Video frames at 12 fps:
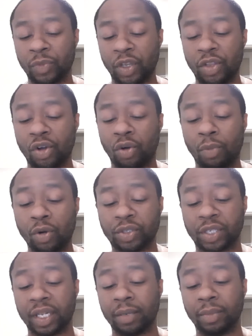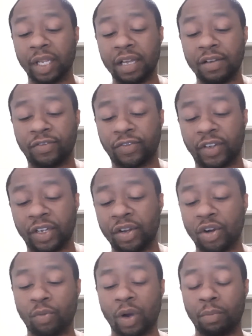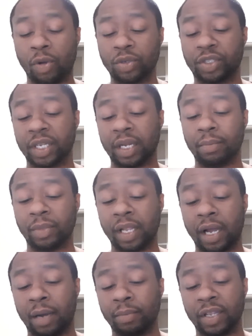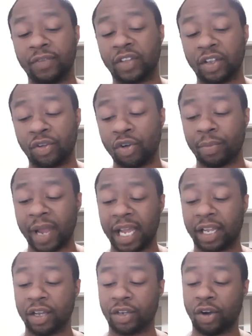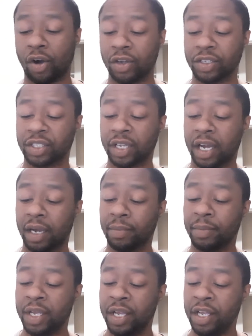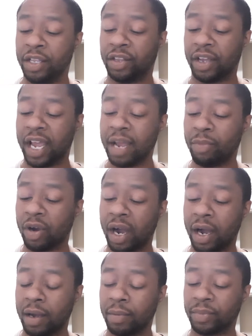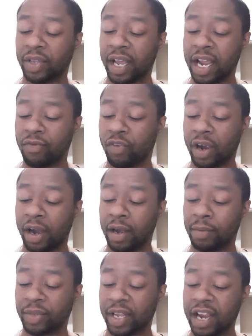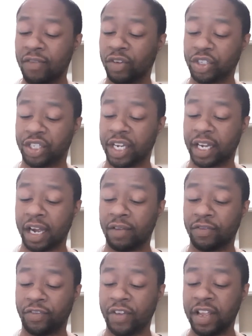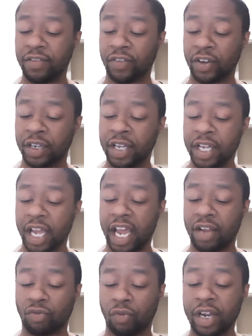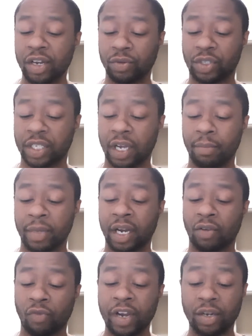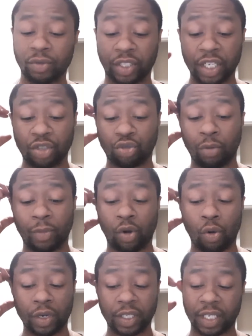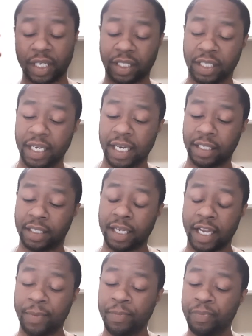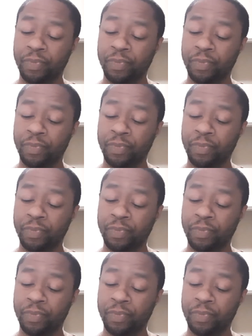you know, most of them live, you know, while most of them um, lived in Europe and can cause um, the hemorrh, um, the hemor um, the hemorrhagic um, fever and renal um, and um, uh, renal syndrome, according to the CDC.